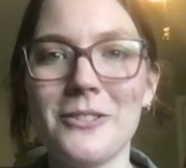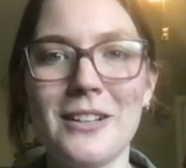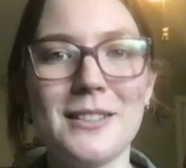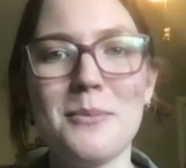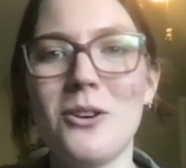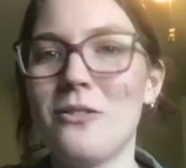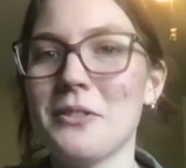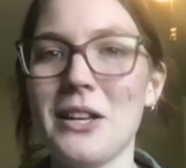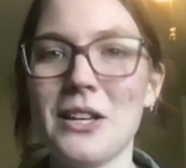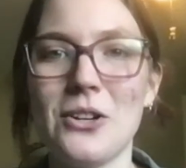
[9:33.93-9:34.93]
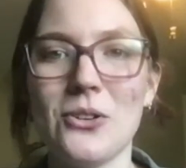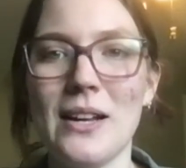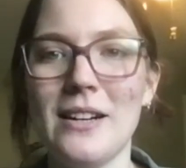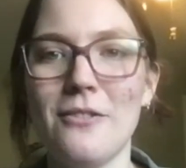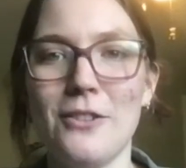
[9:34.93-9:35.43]
not some overly
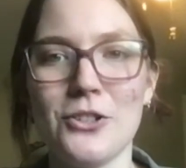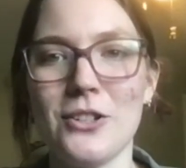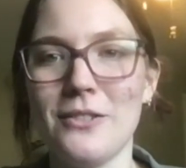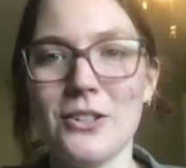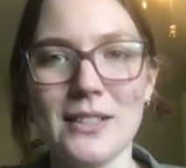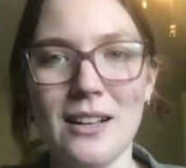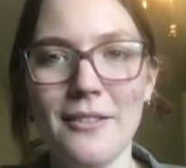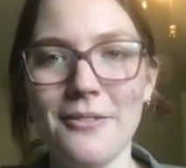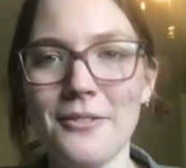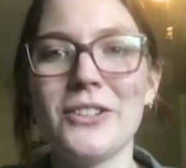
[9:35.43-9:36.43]
curated version of yourself.